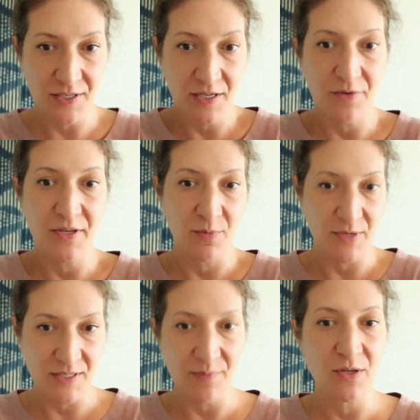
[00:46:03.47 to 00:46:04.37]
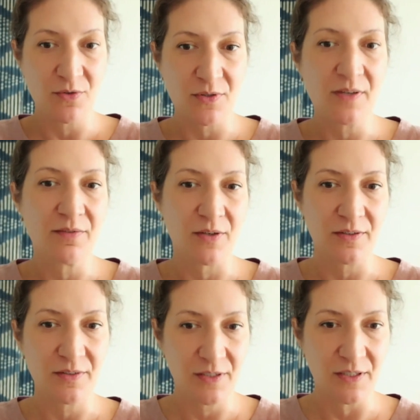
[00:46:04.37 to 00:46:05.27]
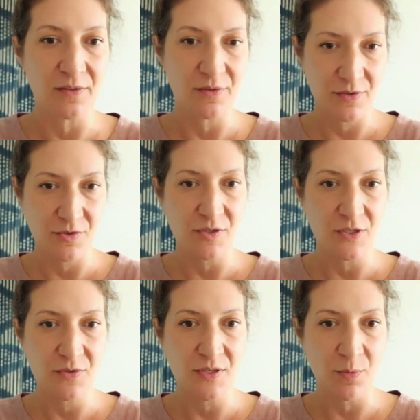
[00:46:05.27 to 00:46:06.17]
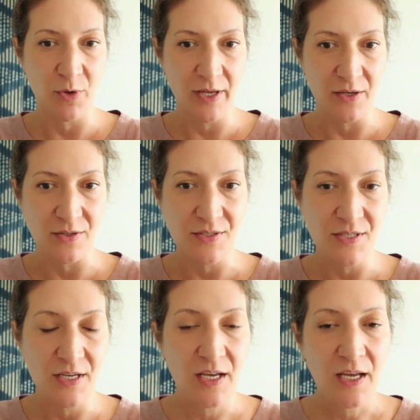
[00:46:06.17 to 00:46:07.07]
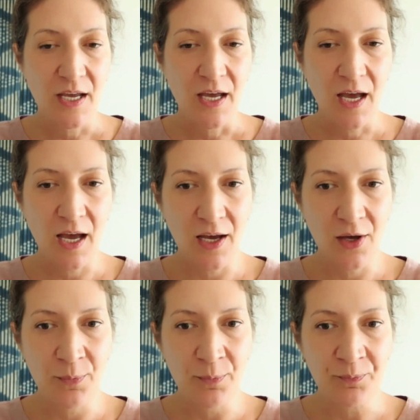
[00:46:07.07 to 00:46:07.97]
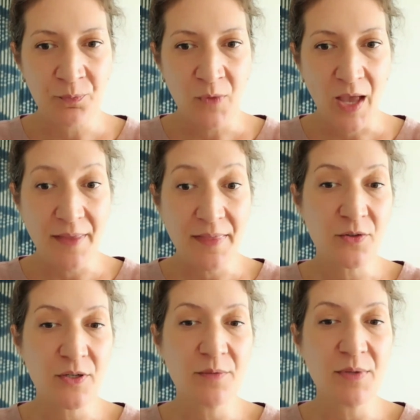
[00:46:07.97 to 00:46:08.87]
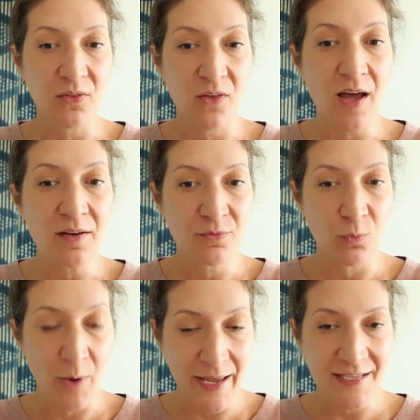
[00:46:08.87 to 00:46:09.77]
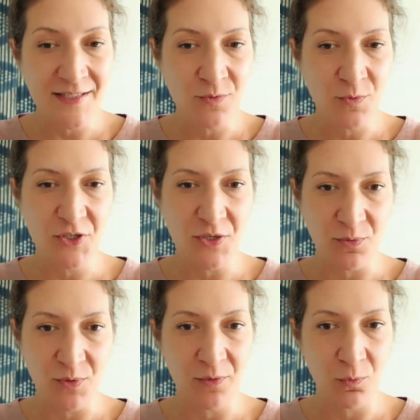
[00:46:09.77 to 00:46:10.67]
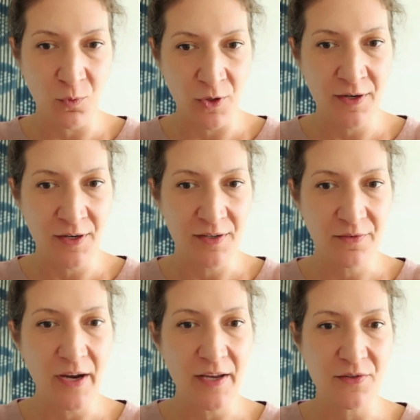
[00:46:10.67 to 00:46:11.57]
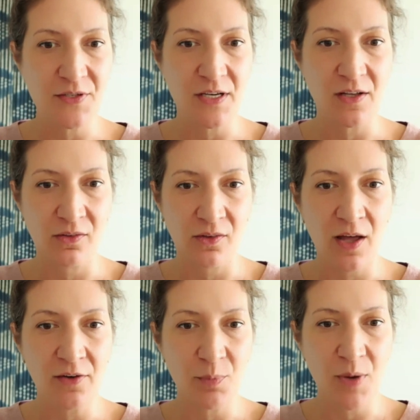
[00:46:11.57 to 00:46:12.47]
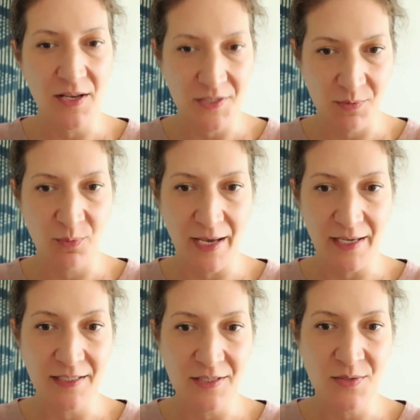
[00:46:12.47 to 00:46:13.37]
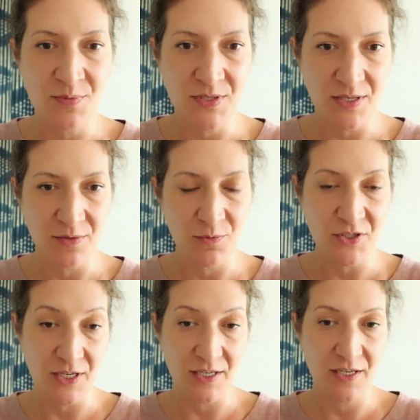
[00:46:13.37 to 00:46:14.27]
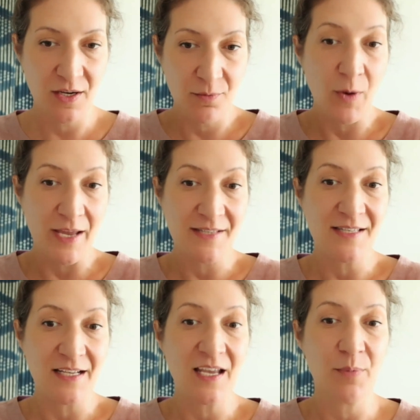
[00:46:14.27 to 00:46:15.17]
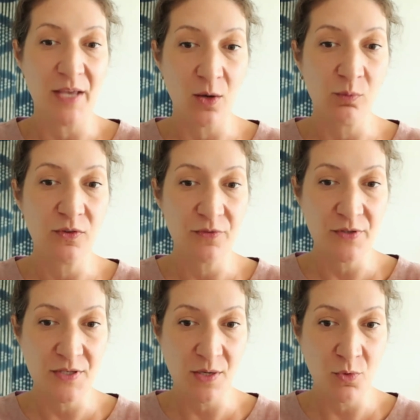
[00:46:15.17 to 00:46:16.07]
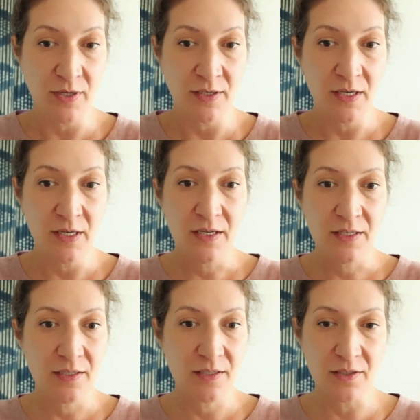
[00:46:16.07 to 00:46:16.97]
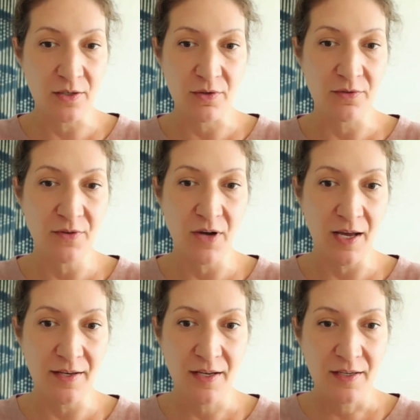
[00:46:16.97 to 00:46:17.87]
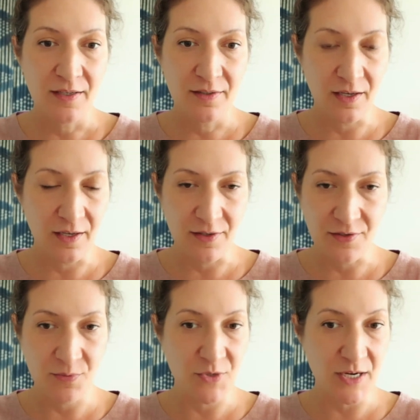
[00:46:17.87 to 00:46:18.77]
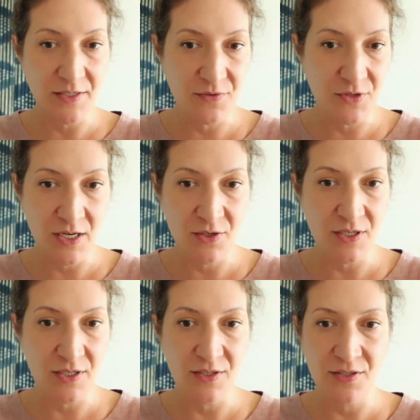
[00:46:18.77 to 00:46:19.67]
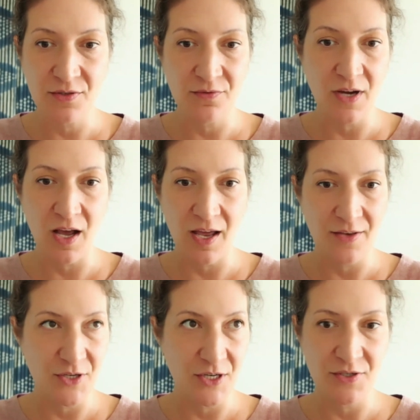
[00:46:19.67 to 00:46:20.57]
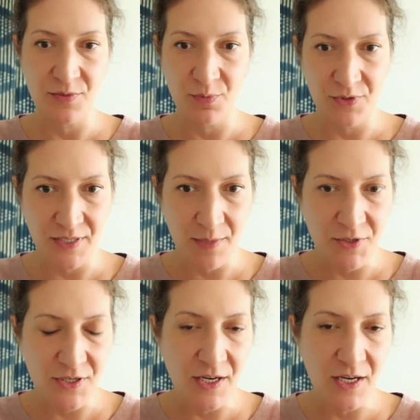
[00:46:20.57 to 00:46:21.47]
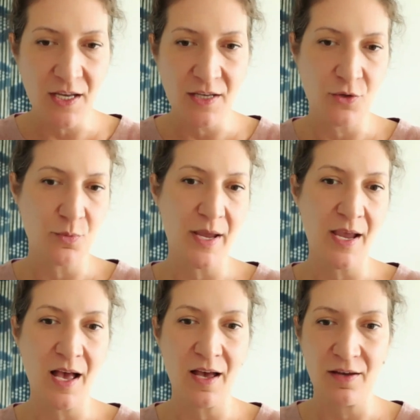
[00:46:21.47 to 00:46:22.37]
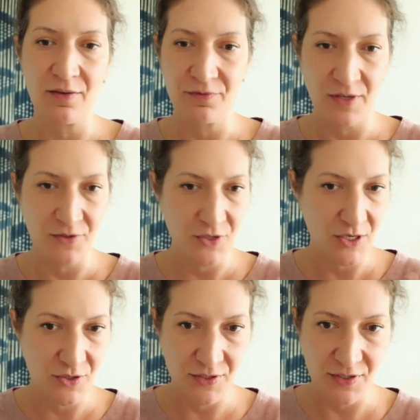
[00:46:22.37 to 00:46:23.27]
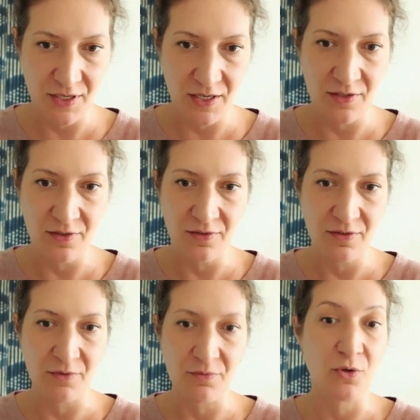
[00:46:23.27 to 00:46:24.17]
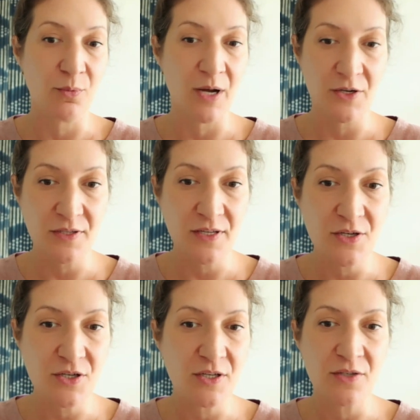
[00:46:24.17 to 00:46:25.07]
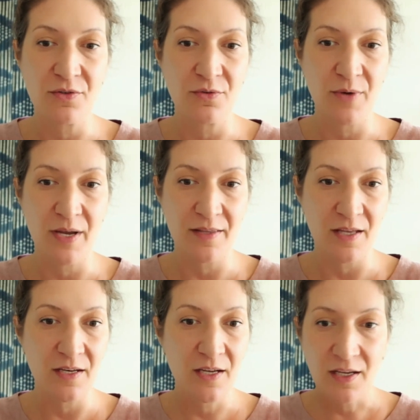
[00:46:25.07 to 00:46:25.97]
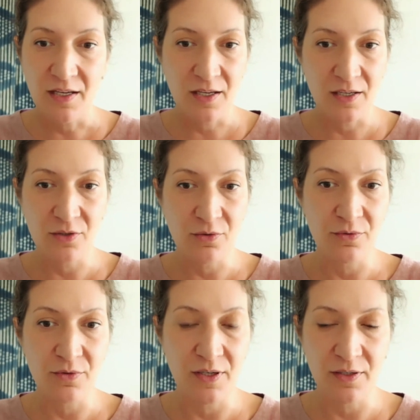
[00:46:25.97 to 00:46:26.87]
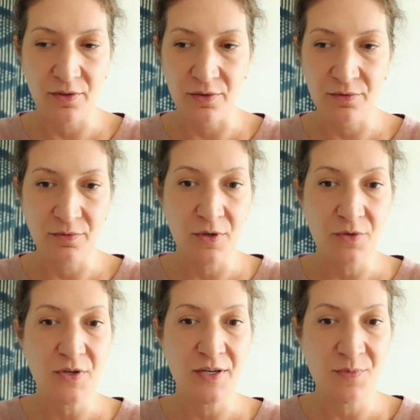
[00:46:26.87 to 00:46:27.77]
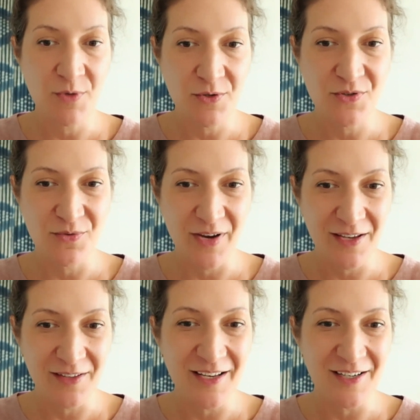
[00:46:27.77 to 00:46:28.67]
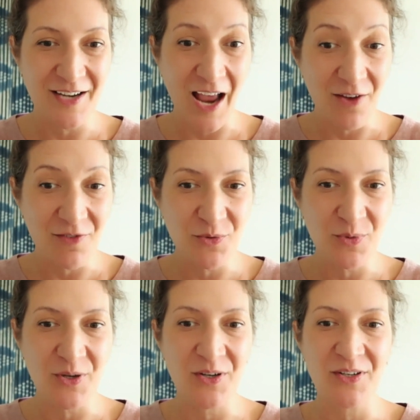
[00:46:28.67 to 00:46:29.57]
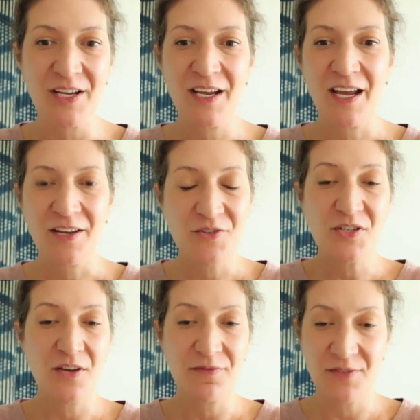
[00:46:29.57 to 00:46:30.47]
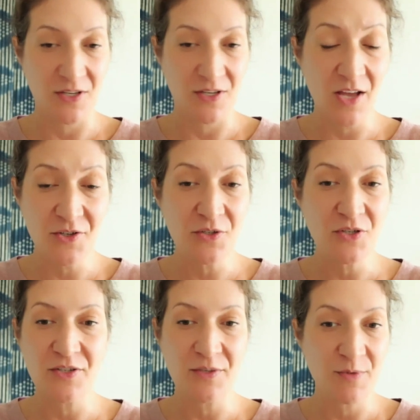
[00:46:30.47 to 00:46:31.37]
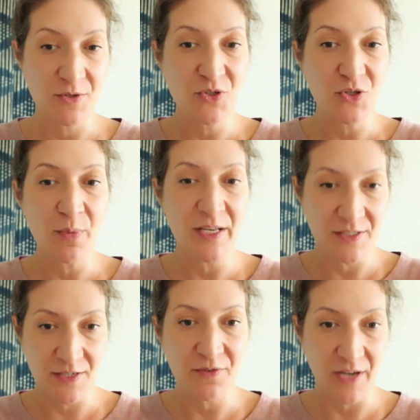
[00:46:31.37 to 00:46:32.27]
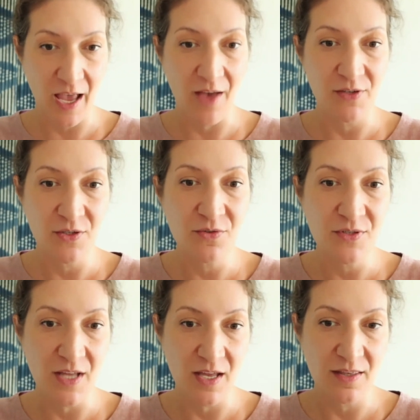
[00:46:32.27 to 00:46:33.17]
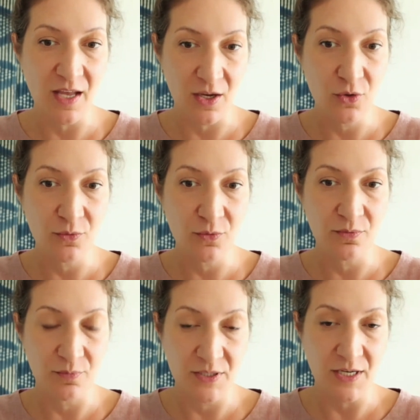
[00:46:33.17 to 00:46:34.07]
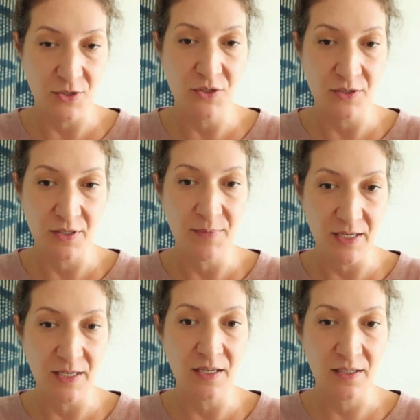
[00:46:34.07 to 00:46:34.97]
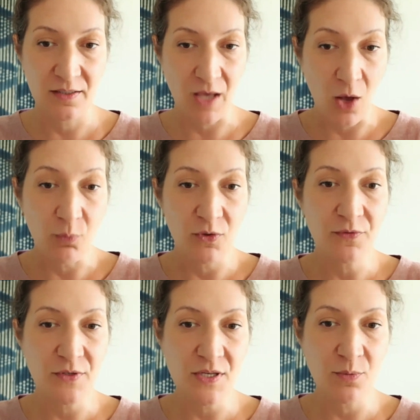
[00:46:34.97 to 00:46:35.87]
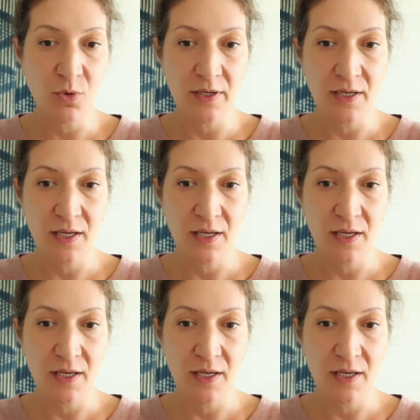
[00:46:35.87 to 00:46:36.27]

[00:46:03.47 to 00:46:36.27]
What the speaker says: Psychotherapy is something you deliver, usually to someone else. I think there can be a lot of ways in which it can work, right? There's like a lot of possible mechanisms in which ways that it can be helpful for someone. You've got subjective changes, you've got changes in perception, you may have changes in neuromodulation, or the way that your neurotransmitters are regulated afterward. There's just a physiological changes. I mean, there's so many different avenues that could potentially be helpful for someone.